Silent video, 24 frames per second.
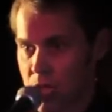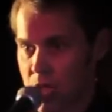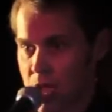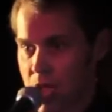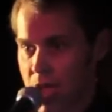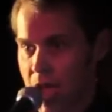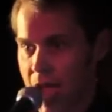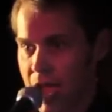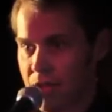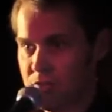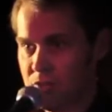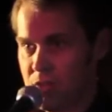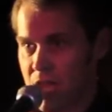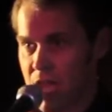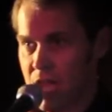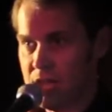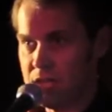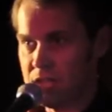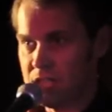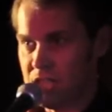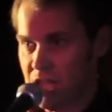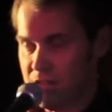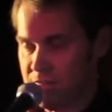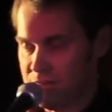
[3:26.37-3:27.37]
and
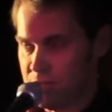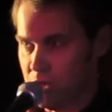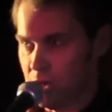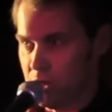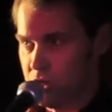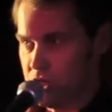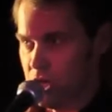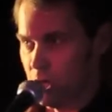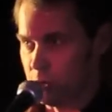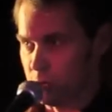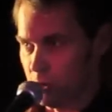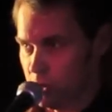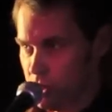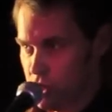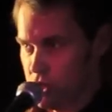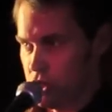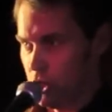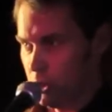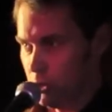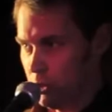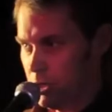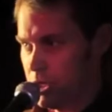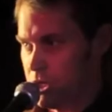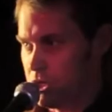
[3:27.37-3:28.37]
then give their children
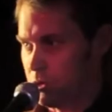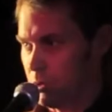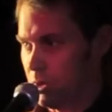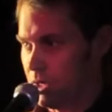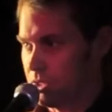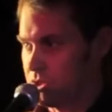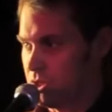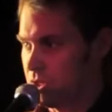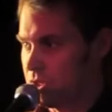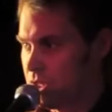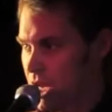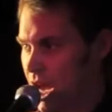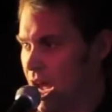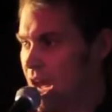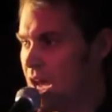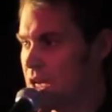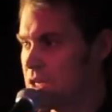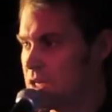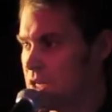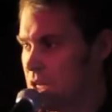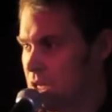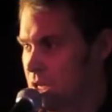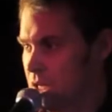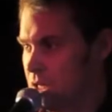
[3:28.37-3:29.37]
sugary drinks and
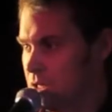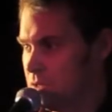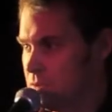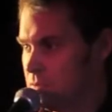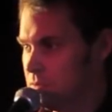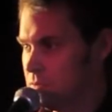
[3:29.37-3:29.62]
candy,